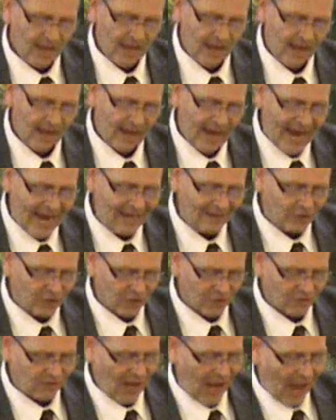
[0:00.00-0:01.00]
Uh,
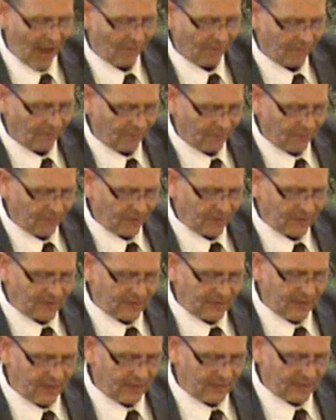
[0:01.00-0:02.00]
angels have
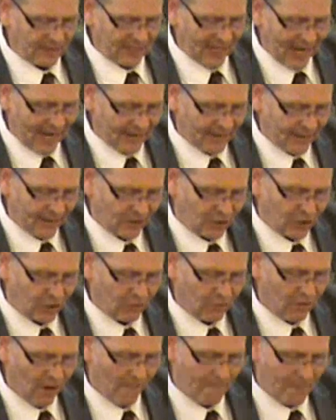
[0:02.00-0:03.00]
tended
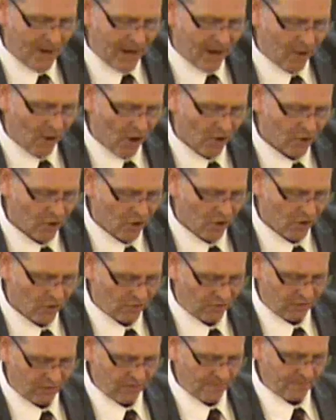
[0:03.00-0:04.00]
to appear on
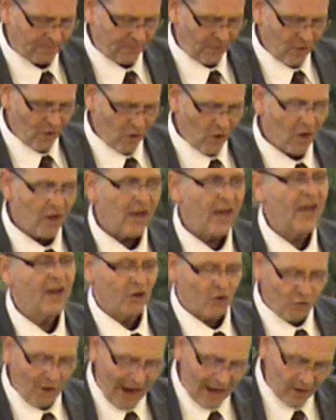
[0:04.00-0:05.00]
earth
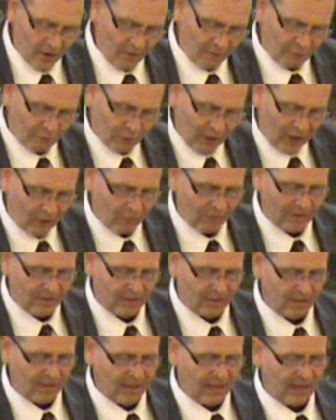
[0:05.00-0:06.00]
in greater
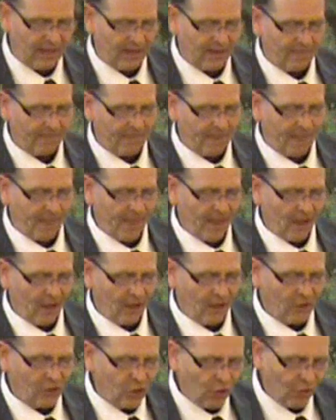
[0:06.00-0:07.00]
frequency
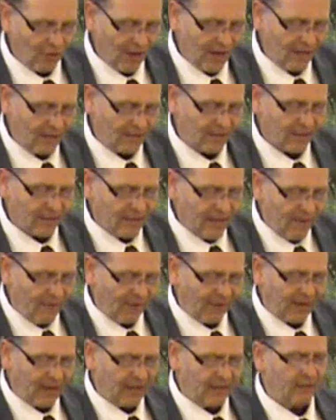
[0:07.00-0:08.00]
during
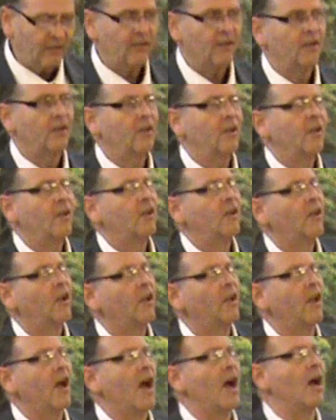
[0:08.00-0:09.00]
significant
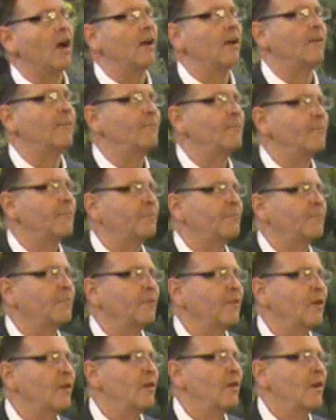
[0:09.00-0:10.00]
uh,
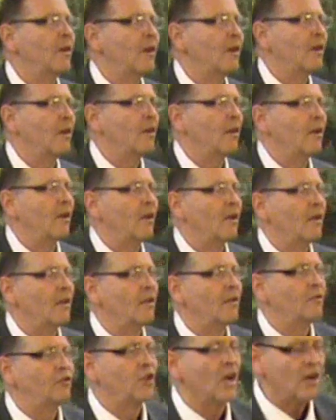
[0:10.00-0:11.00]

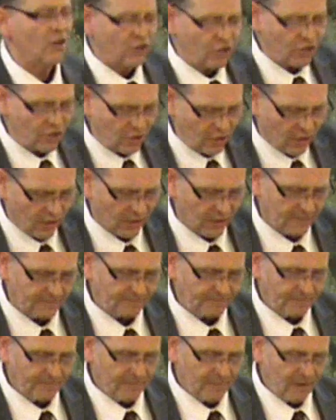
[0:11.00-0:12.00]
juncture
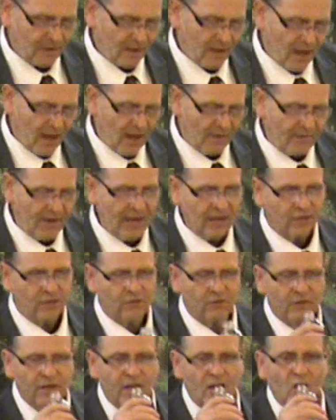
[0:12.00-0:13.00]
of
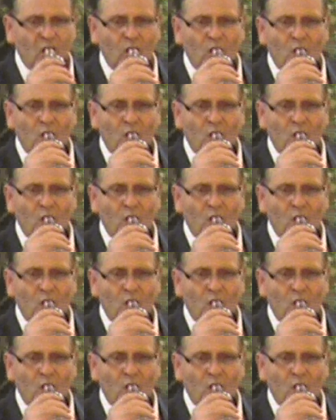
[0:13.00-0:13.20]
history